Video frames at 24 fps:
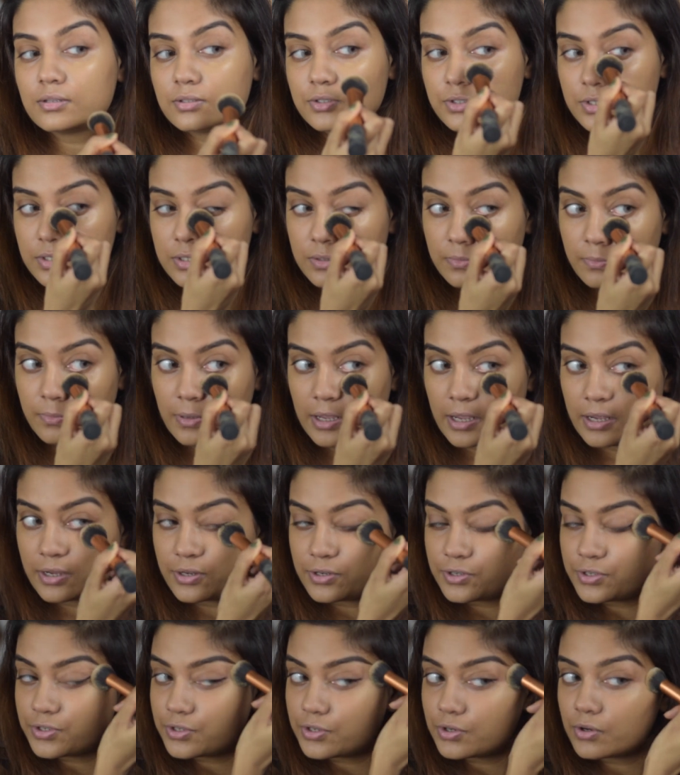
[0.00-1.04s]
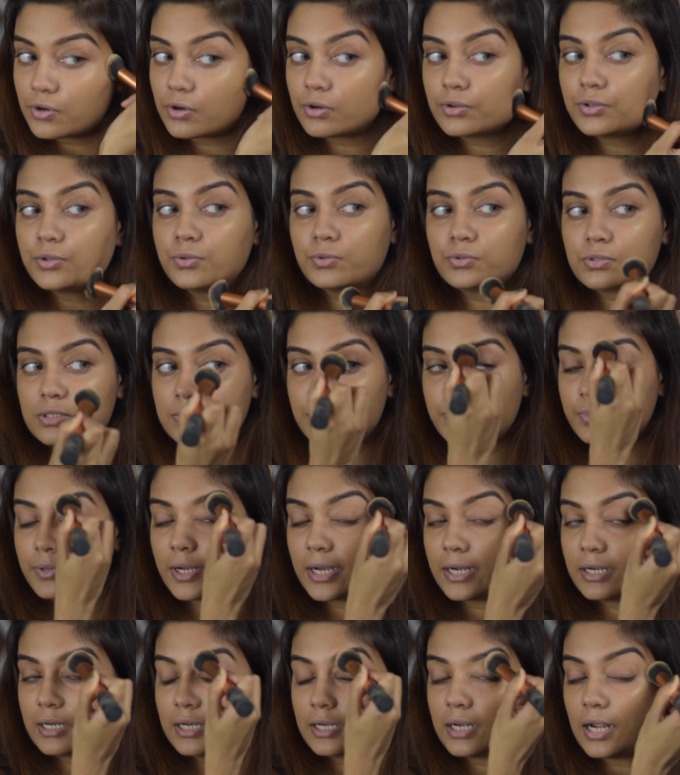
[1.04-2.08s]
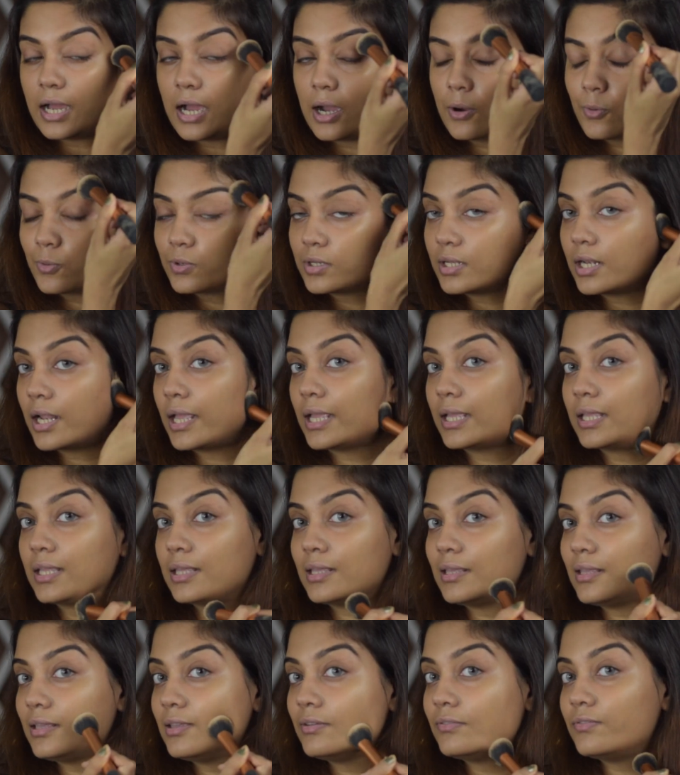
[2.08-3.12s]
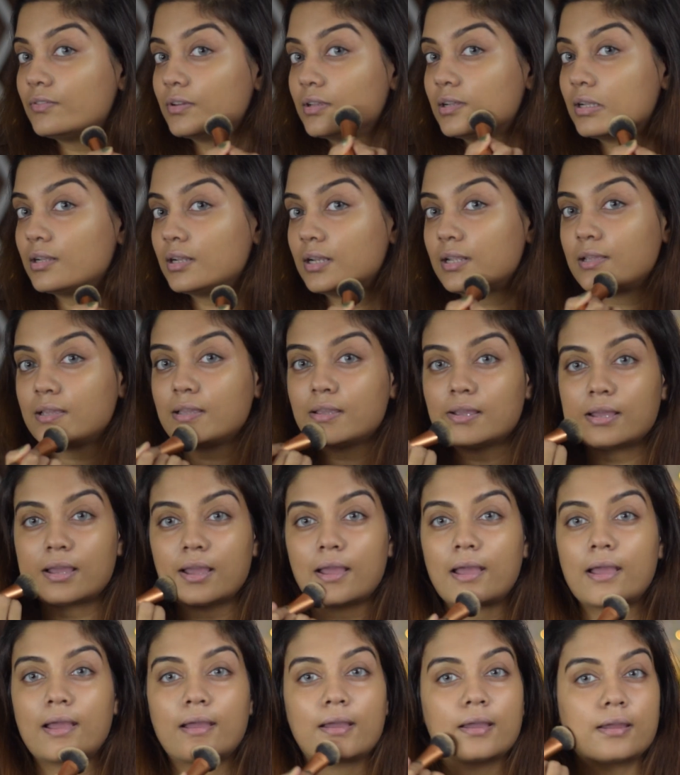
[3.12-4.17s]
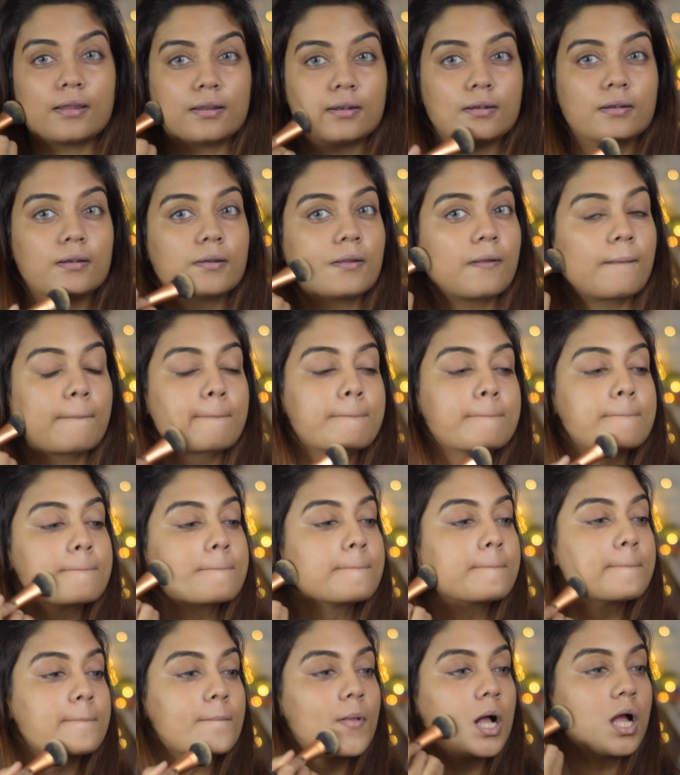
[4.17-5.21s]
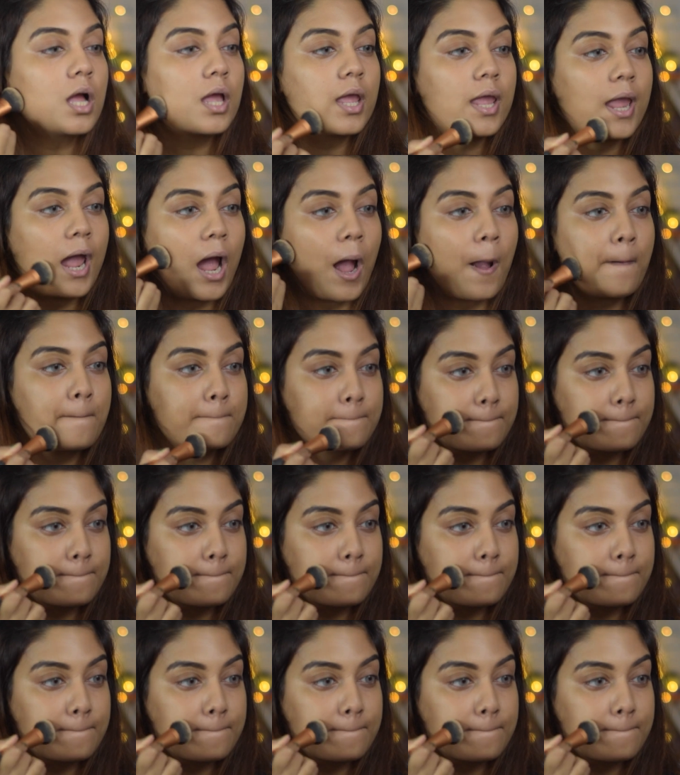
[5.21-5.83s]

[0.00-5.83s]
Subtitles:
Just make sure you spread it out like evenly, and yeah.